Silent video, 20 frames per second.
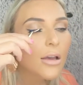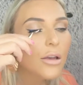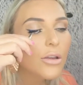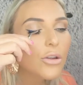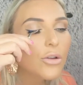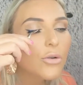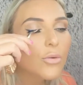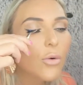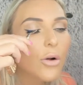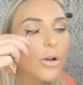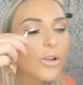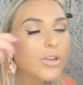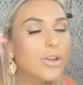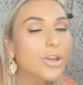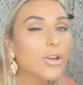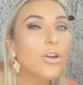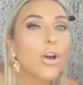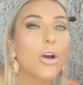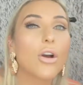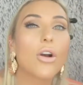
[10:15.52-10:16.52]
You want
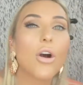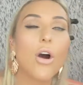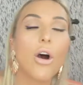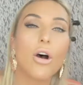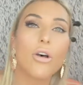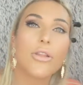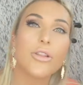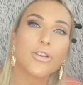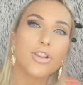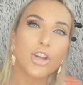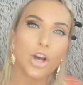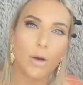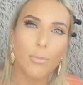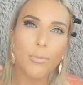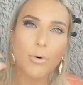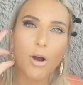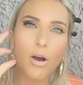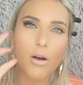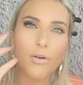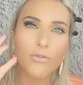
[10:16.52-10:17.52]
to go on the
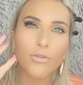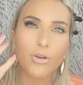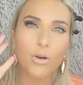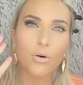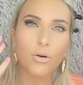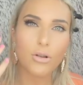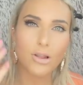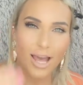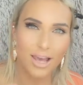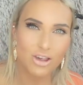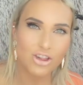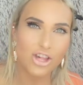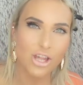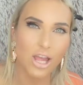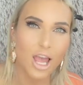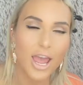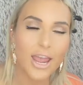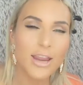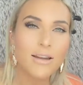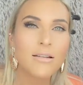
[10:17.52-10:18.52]
top of your lash
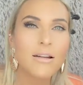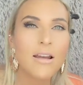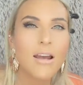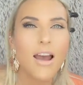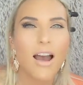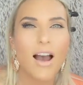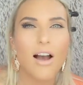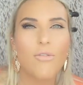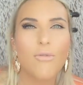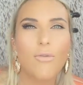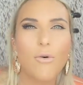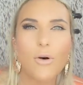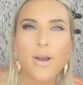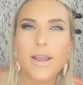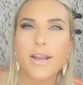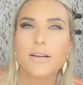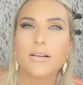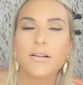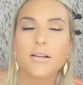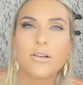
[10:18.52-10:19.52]
line.
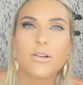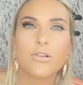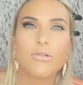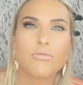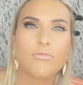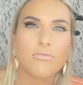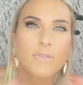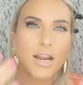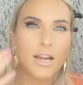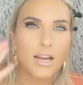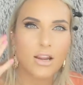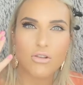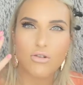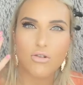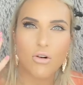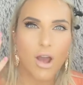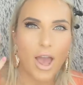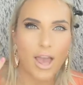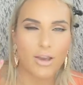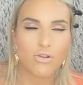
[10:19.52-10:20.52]
Avoid getting
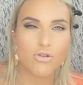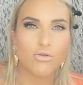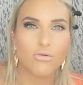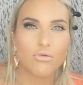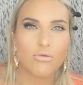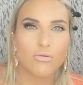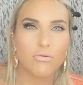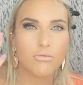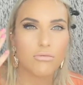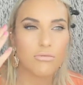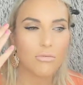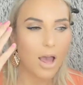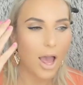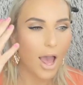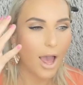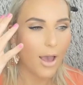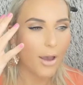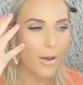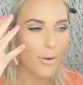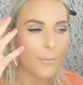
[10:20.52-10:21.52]
your actual
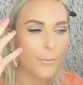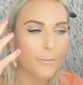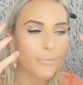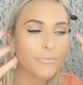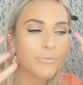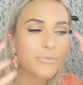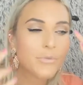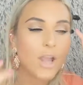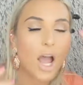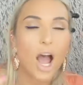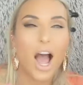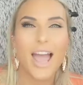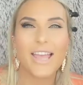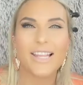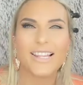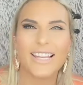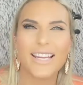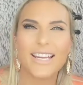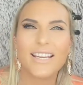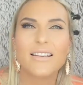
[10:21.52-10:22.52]

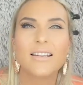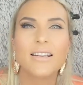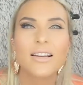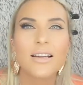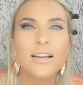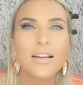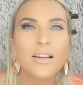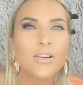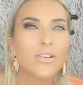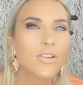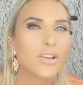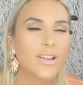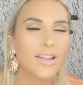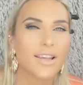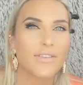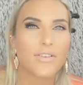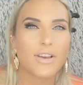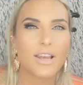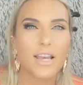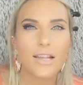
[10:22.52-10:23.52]
eyelid, because
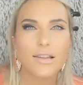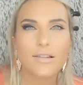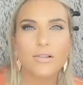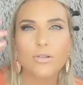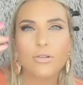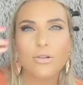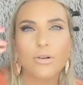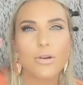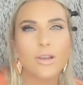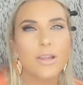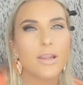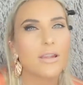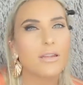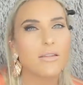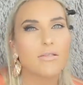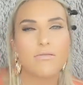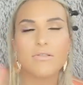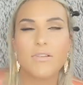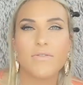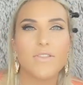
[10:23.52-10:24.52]
if it gets glue and
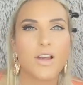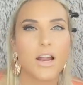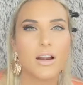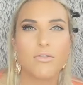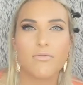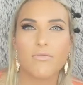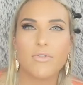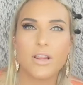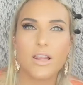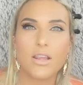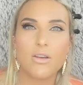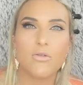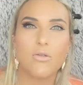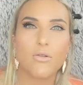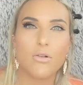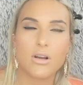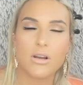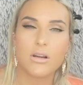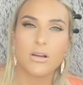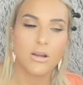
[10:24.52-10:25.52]
then you've done a really
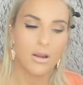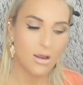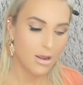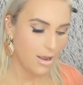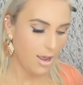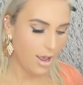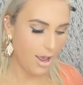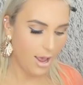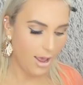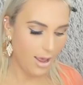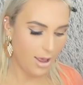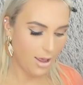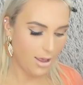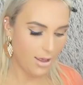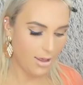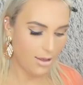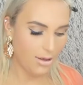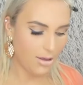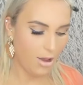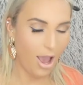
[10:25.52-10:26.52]
good
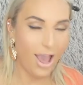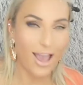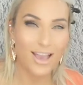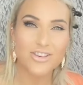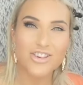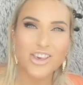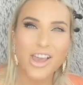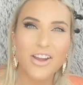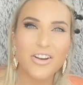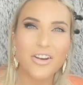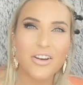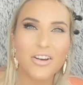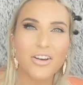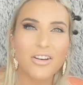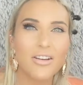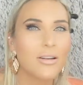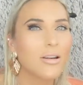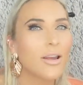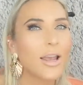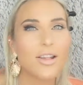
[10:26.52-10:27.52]

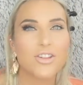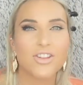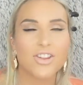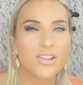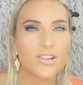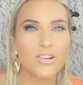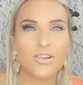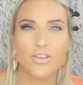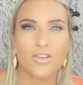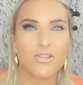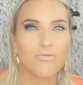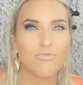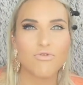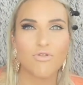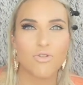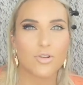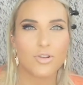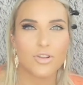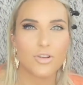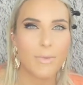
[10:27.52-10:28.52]
eyeshadow, it's just going to
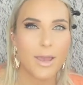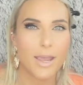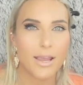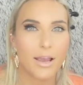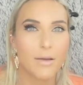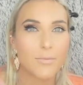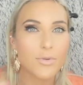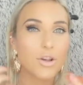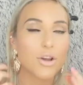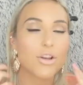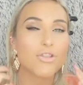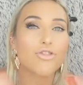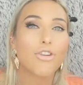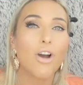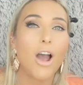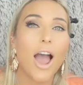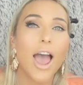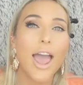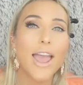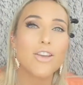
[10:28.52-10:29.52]
ruin your makeup. So
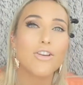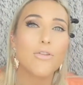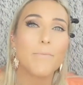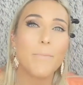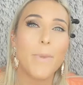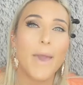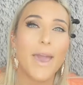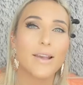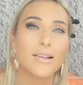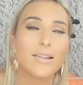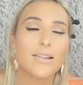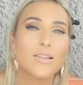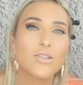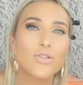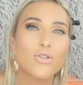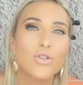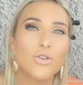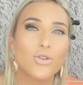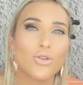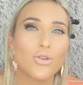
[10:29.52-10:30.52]
try your
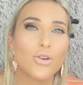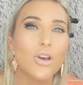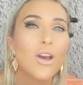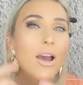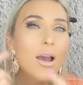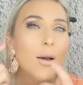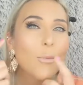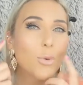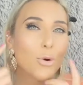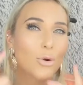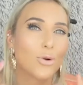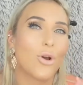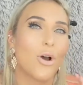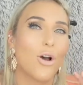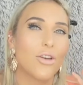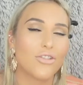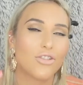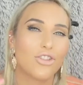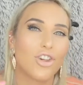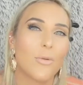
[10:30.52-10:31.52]
best to put it
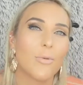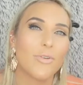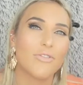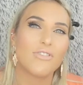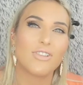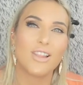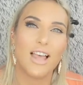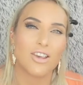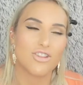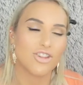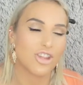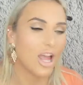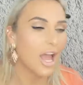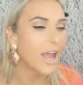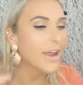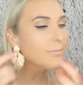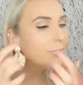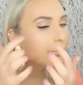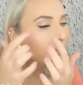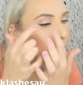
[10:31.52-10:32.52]
on the top of your lash
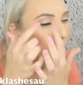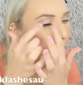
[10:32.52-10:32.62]
line.